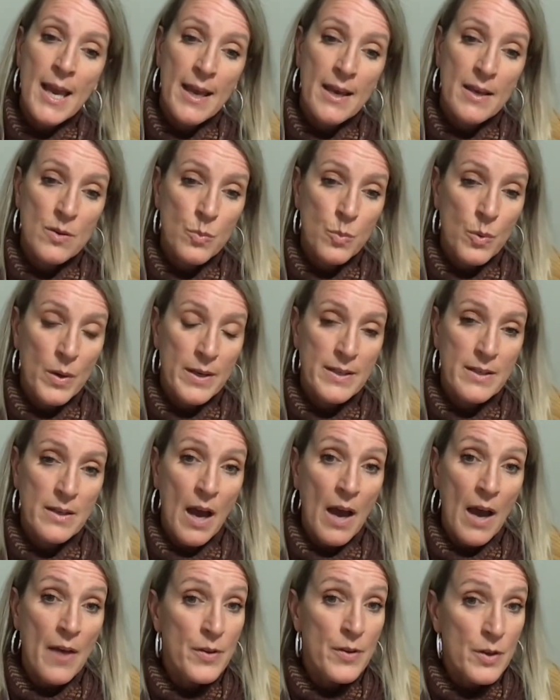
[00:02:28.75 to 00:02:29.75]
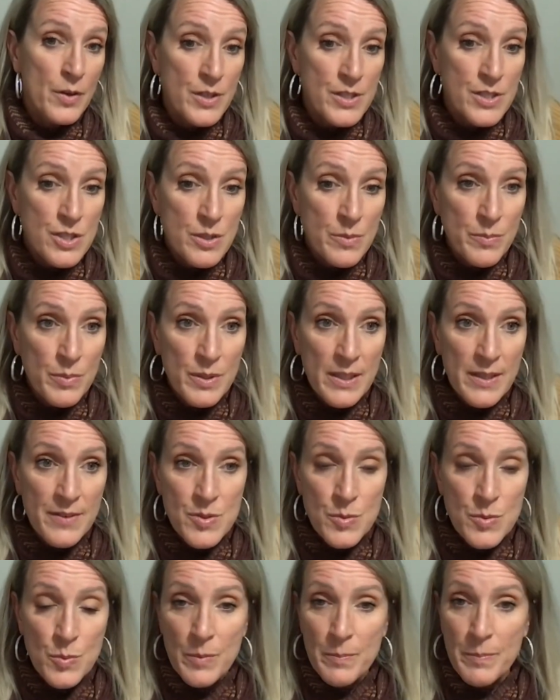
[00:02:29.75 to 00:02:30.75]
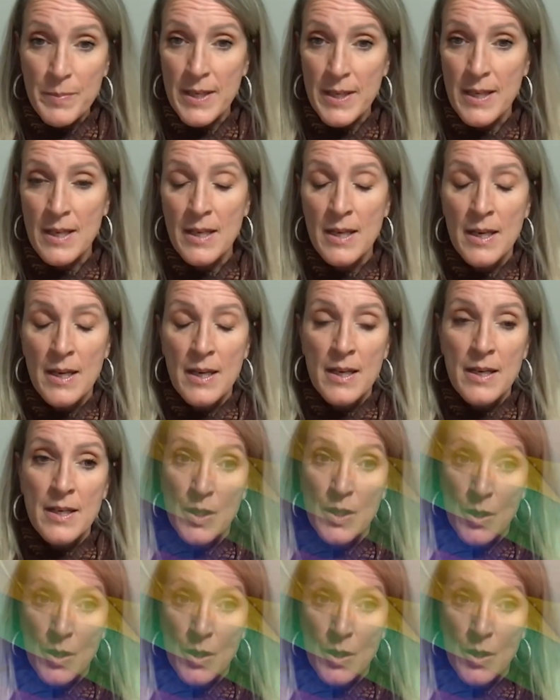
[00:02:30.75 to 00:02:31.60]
and what other Christian beliefs would be,